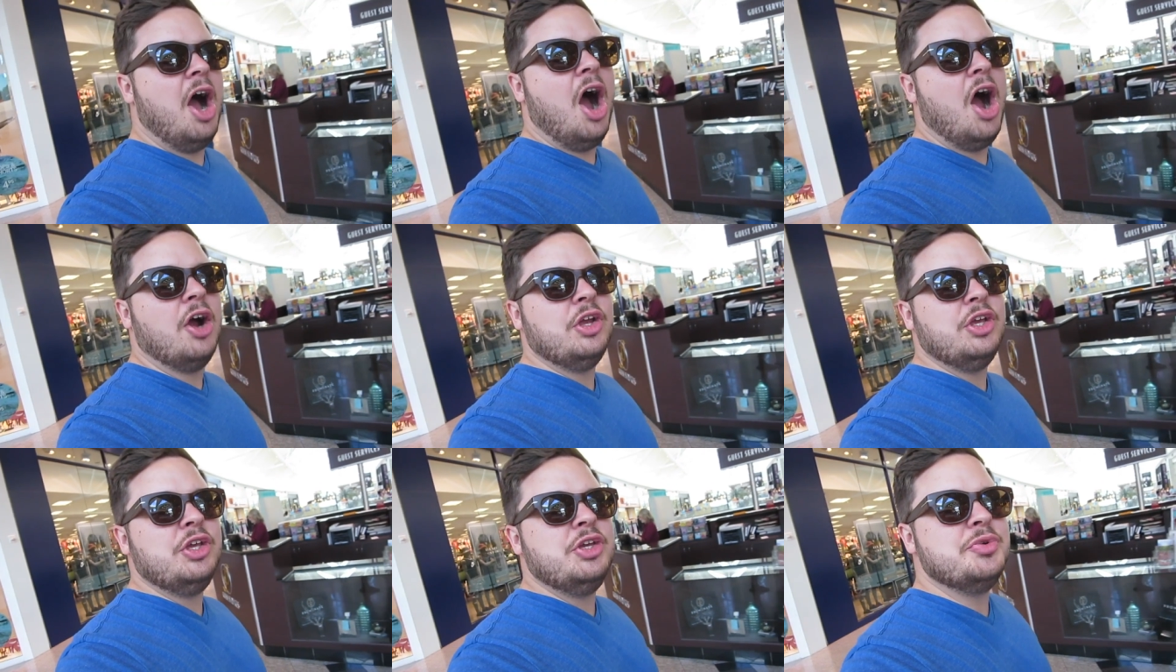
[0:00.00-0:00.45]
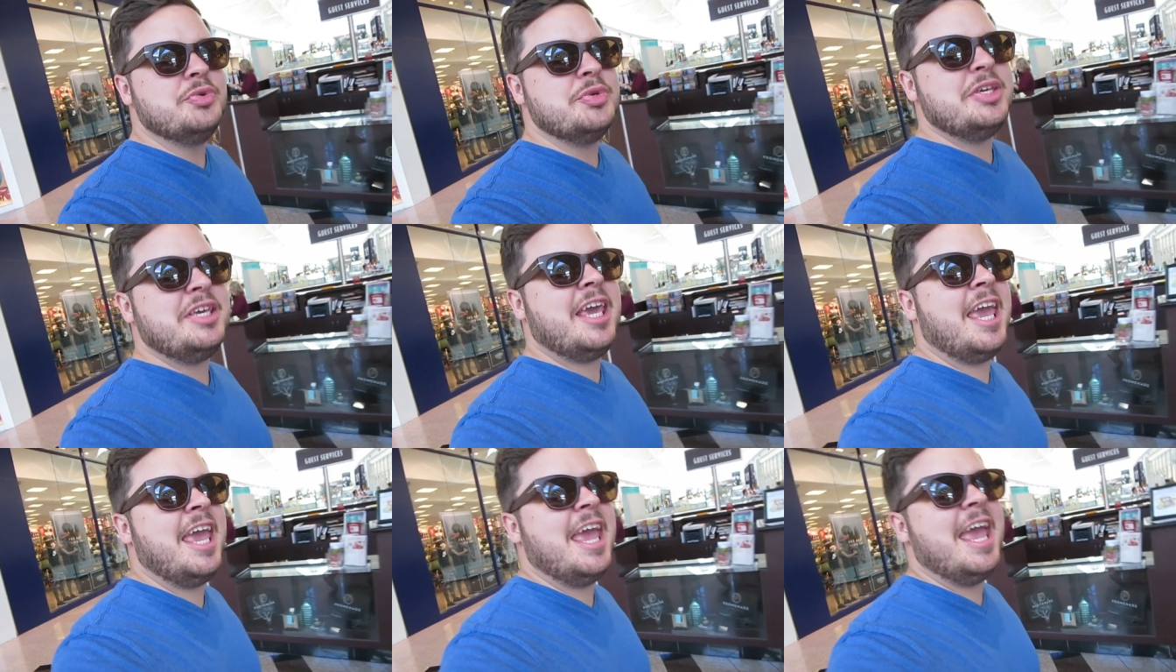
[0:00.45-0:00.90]
Are you
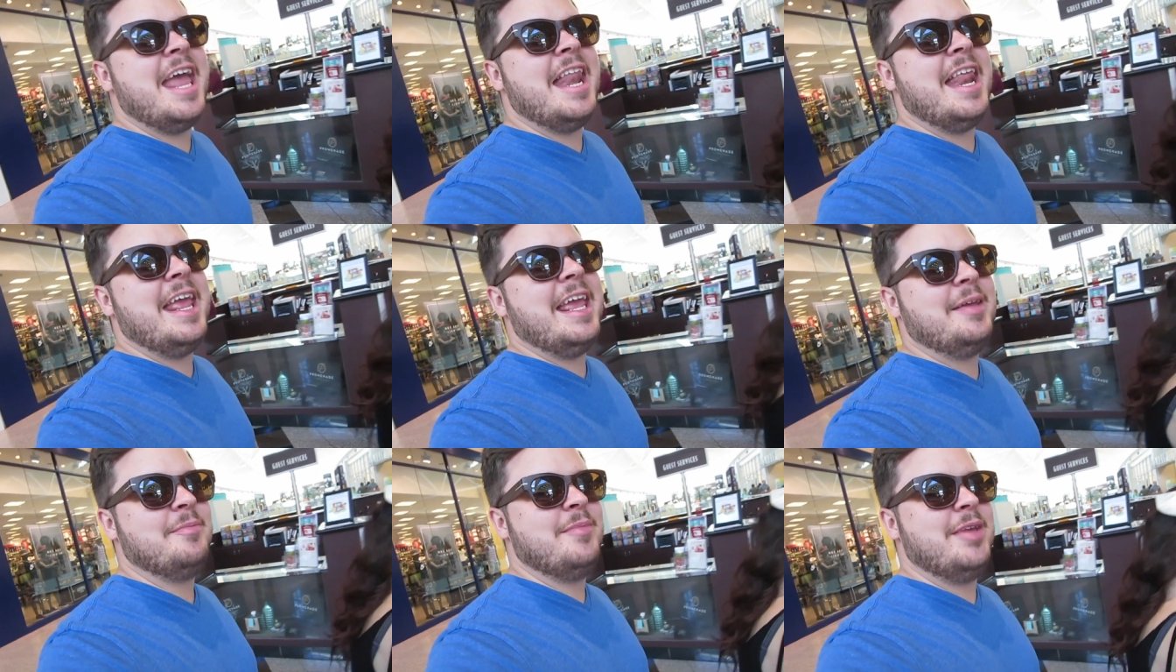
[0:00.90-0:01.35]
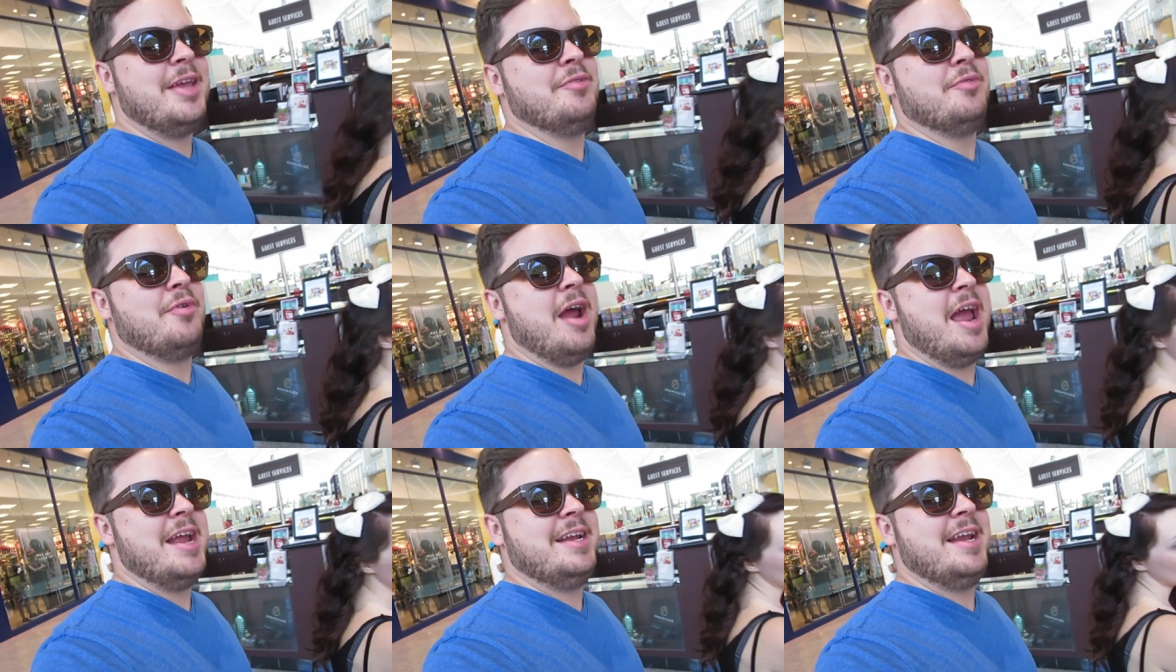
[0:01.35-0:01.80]
kidding me
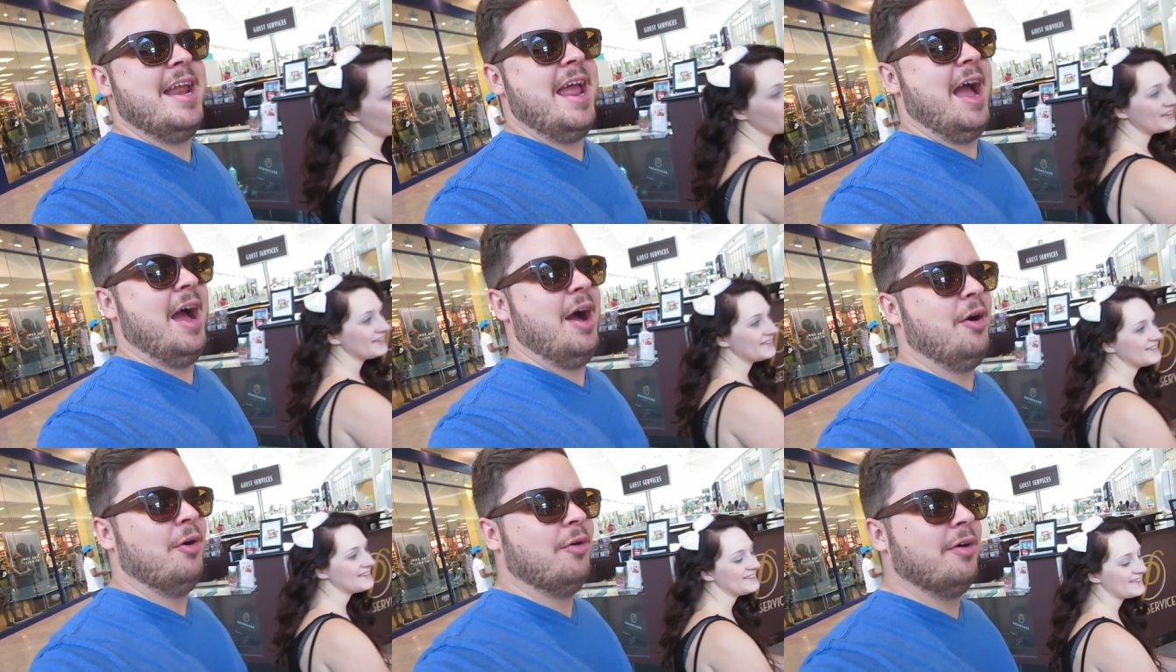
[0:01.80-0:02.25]
right now?